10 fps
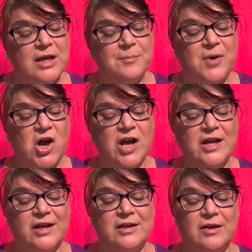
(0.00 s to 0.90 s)
Pa
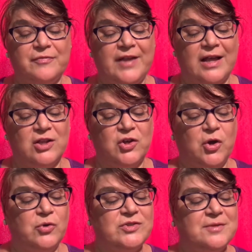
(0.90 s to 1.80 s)
got enough
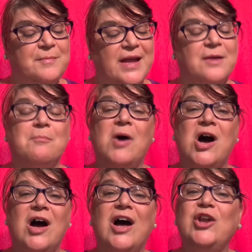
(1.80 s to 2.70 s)
calico to make
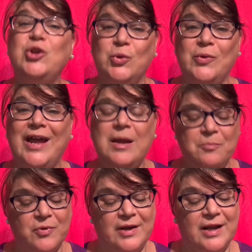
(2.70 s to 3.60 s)
Ma a new
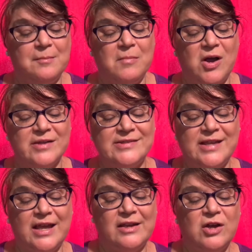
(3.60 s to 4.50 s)
apron, and Ma
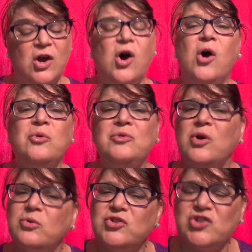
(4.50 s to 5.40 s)
said, "Oh
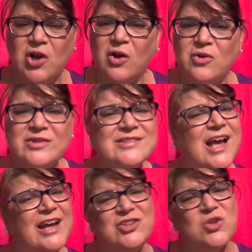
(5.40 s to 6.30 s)
no, Charles,
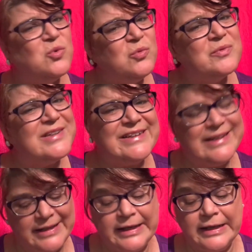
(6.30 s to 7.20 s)
I don't really
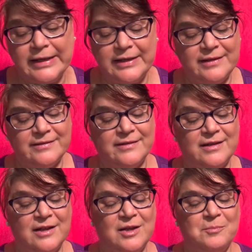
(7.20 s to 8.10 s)
need it."
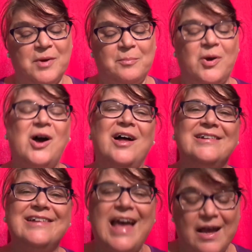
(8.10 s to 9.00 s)
But Pa
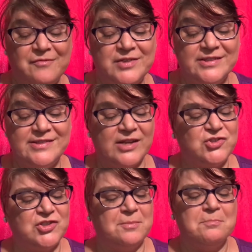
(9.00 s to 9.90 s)
laughed and said
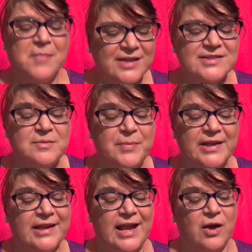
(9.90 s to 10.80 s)
she must pick
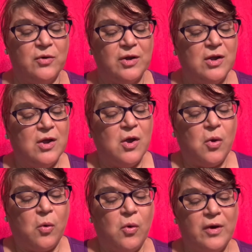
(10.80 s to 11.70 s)
it out
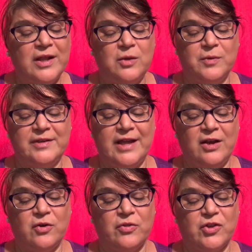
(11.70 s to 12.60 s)
or he would get
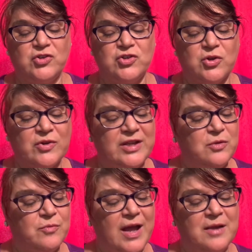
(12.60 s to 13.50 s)
her the turkey
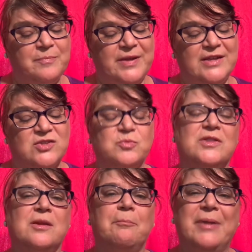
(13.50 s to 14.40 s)
red piece with
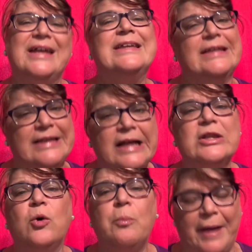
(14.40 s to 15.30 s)
the big
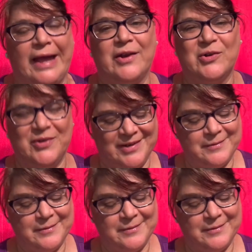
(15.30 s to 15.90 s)
yellow pattern.